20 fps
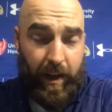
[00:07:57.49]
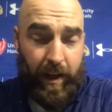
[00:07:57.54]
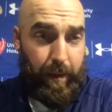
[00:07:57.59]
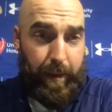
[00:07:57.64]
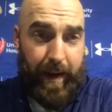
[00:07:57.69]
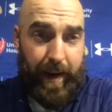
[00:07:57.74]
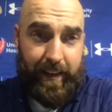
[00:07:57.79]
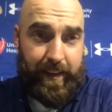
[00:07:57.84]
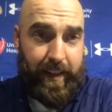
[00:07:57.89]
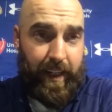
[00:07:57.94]
But
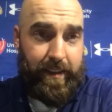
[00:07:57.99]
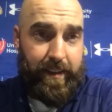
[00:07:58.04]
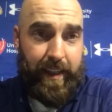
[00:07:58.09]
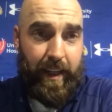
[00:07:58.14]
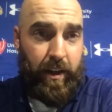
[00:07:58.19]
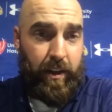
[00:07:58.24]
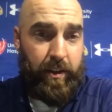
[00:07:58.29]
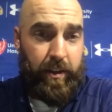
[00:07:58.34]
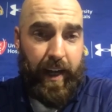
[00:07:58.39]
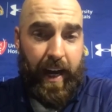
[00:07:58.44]
man, it takes 10
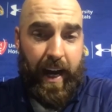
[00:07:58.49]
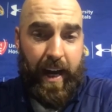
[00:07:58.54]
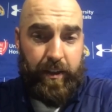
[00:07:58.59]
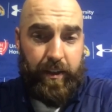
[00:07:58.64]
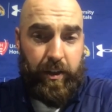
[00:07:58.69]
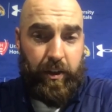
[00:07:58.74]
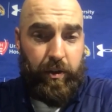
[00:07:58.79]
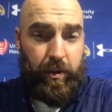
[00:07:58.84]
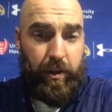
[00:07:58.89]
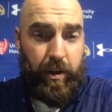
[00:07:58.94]
other guys
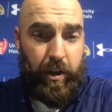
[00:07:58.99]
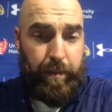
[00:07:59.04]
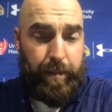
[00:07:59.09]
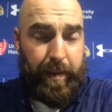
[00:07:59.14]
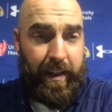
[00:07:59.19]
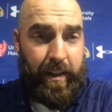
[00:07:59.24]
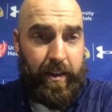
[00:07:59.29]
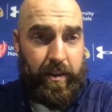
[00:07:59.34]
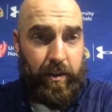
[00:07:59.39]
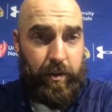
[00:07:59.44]
to do their
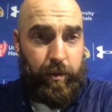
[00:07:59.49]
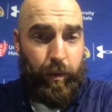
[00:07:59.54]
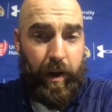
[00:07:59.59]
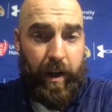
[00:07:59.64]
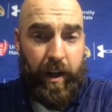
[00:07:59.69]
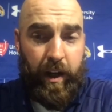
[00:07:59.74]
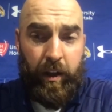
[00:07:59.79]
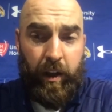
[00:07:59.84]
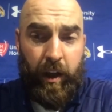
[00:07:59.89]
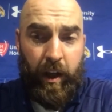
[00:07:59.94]
piece as
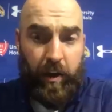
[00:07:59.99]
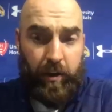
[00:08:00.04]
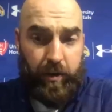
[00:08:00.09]
well